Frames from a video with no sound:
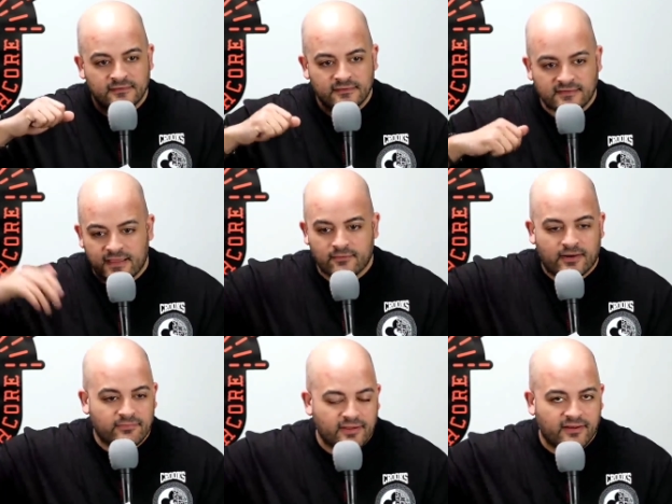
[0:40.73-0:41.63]
saying
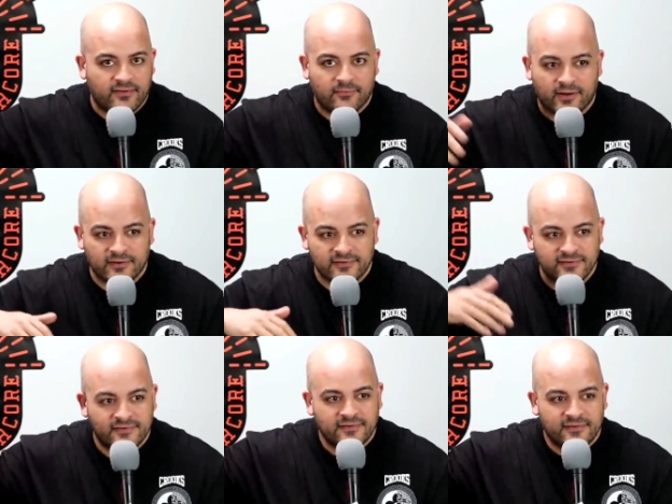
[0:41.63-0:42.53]
whatever the hell they wanted
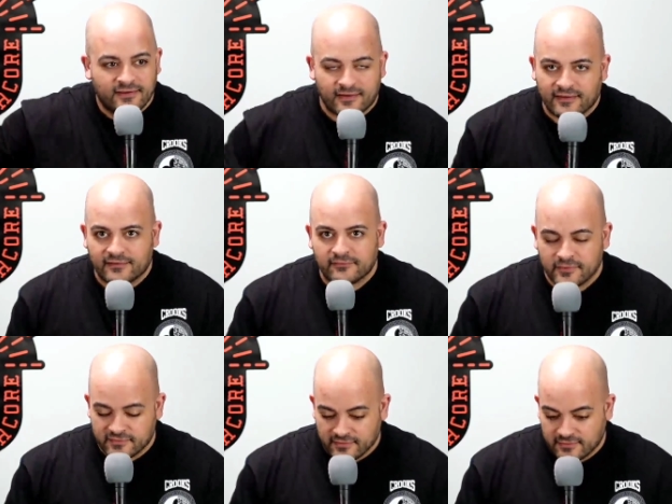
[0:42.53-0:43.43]
uh,
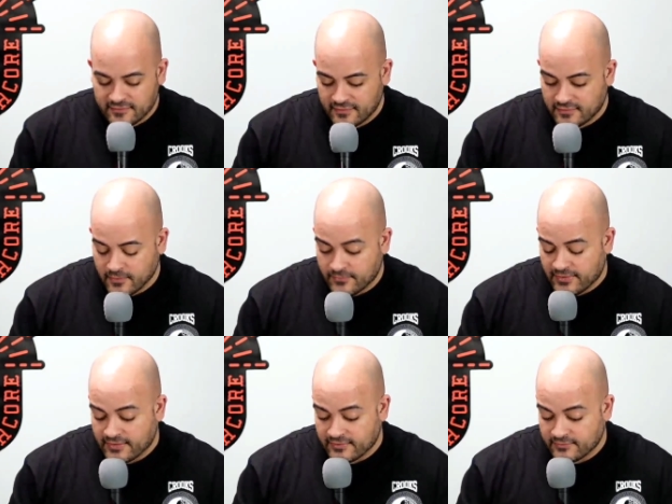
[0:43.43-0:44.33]
was a dope
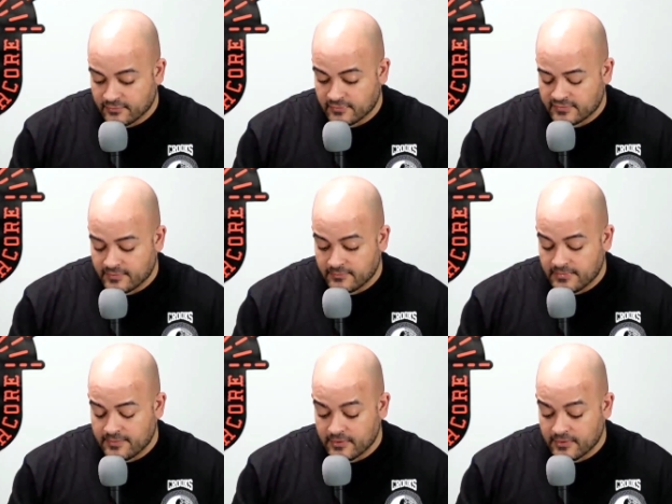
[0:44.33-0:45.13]
feeling. made